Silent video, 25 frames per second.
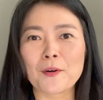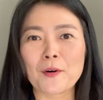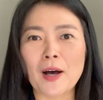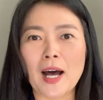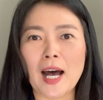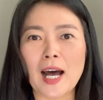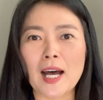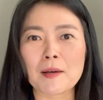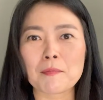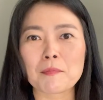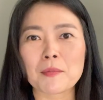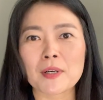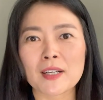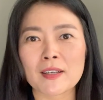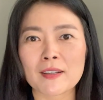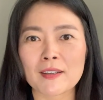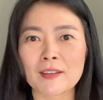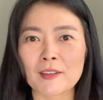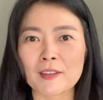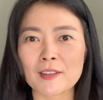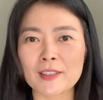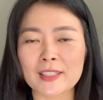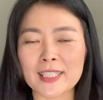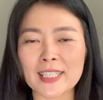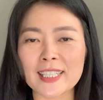I'm
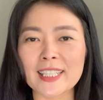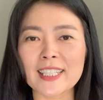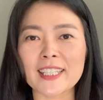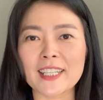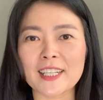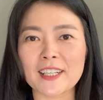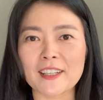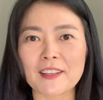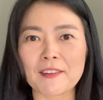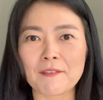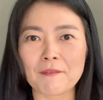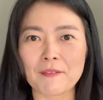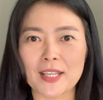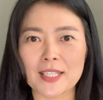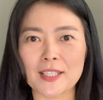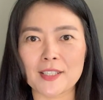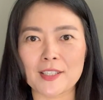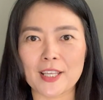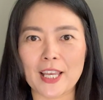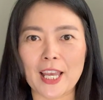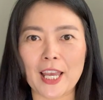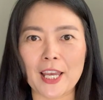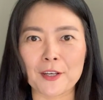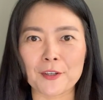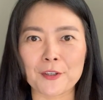a clinical
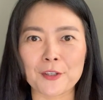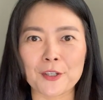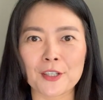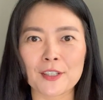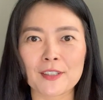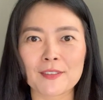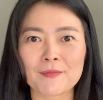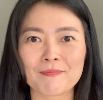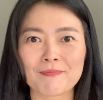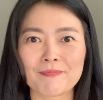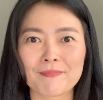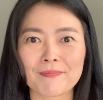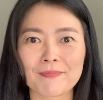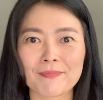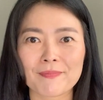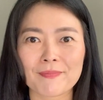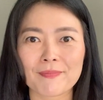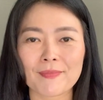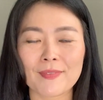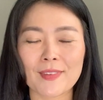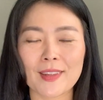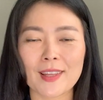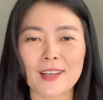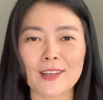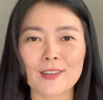investigator,
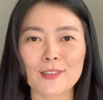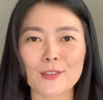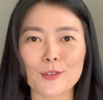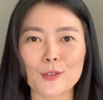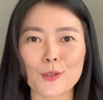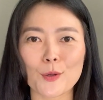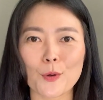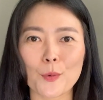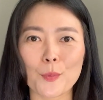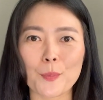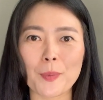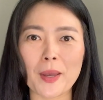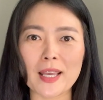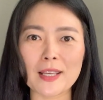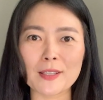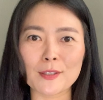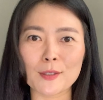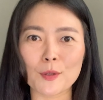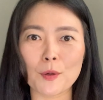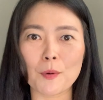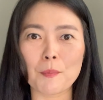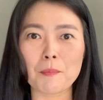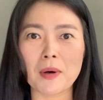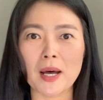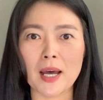so
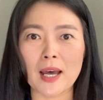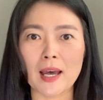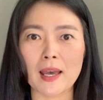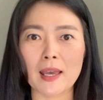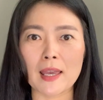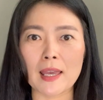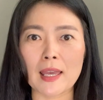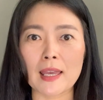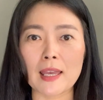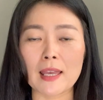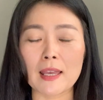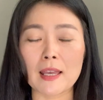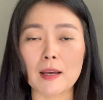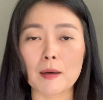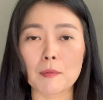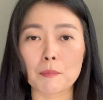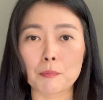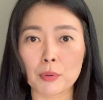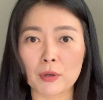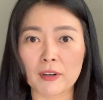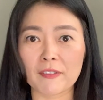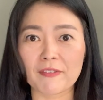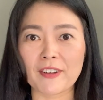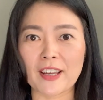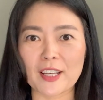based on my
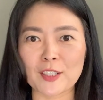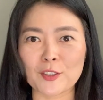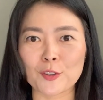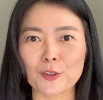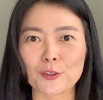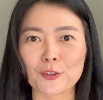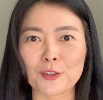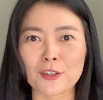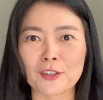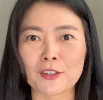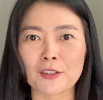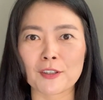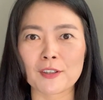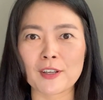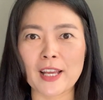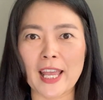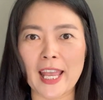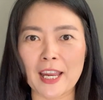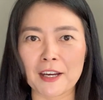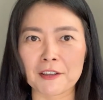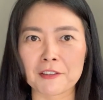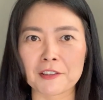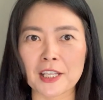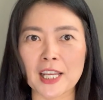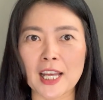professional
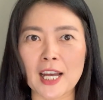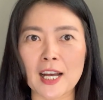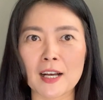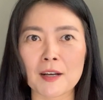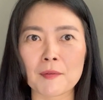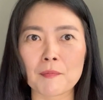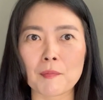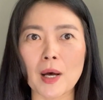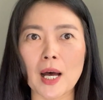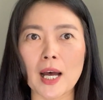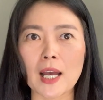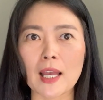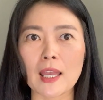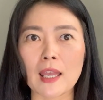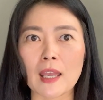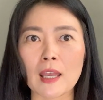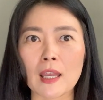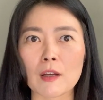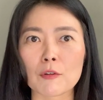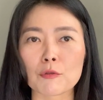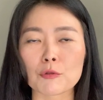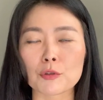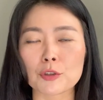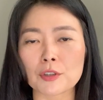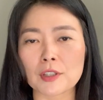area,
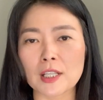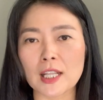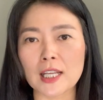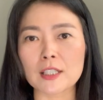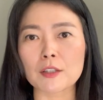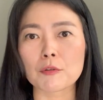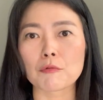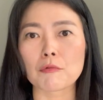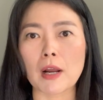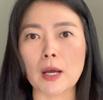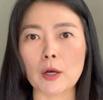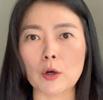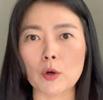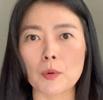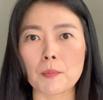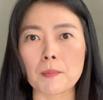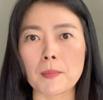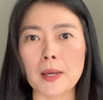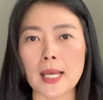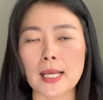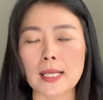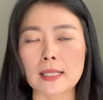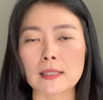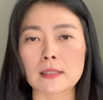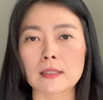I would like to
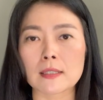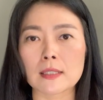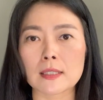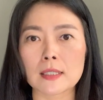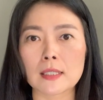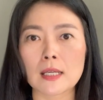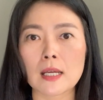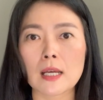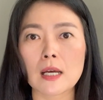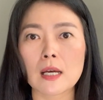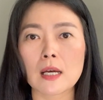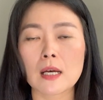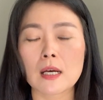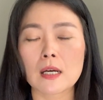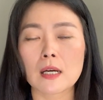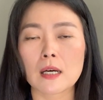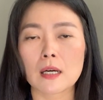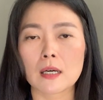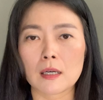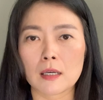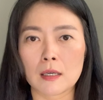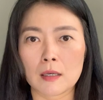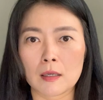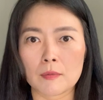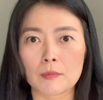recommend
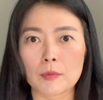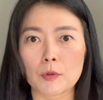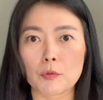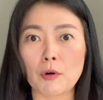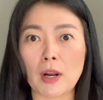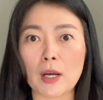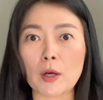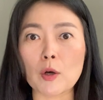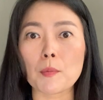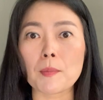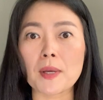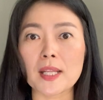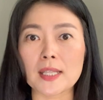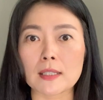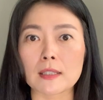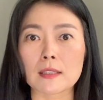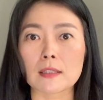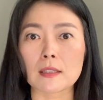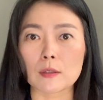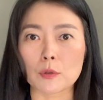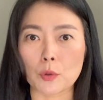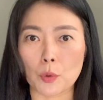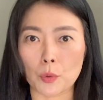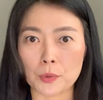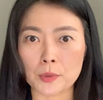
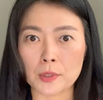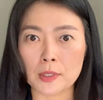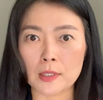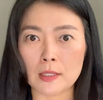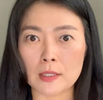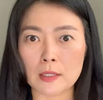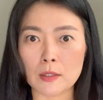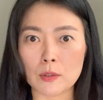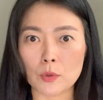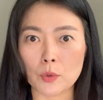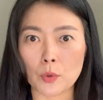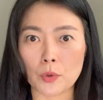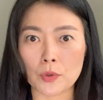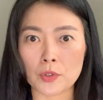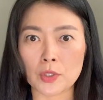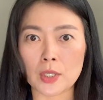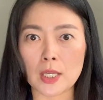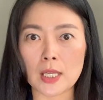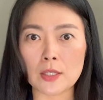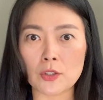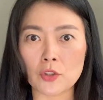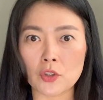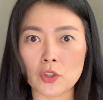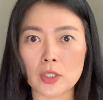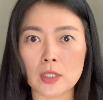recommended
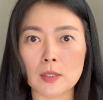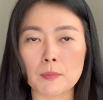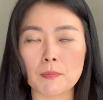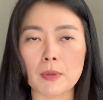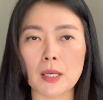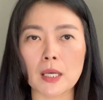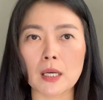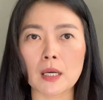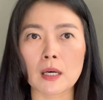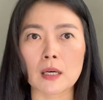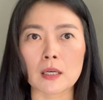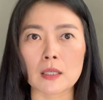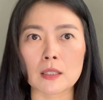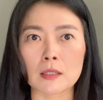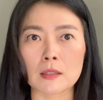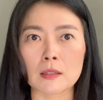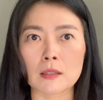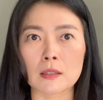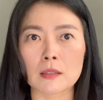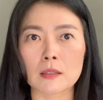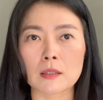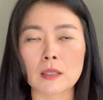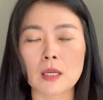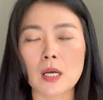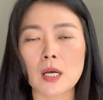dosage because
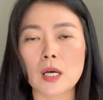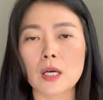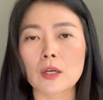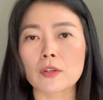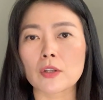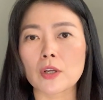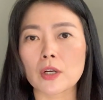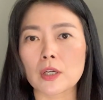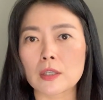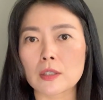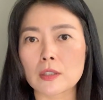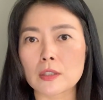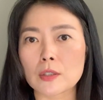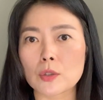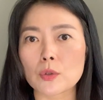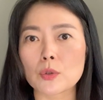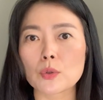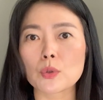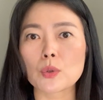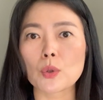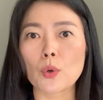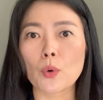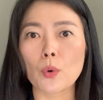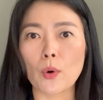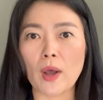there is
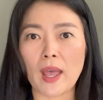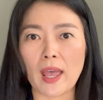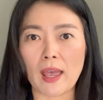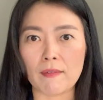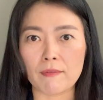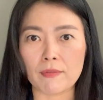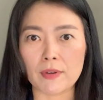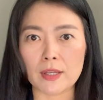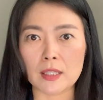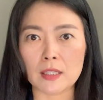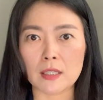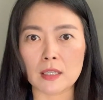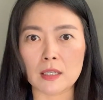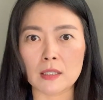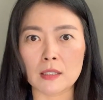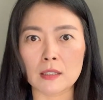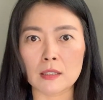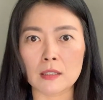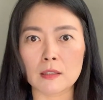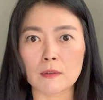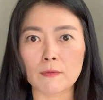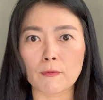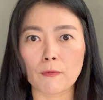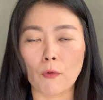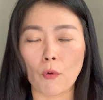no
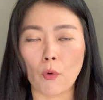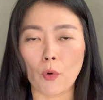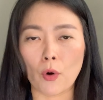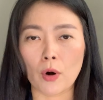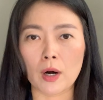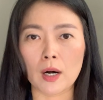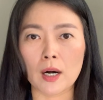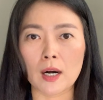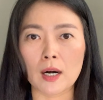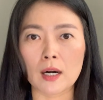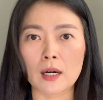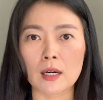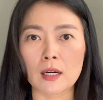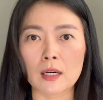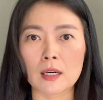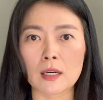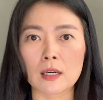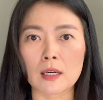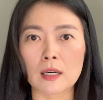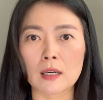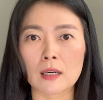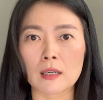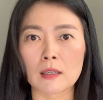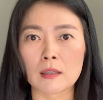evidence for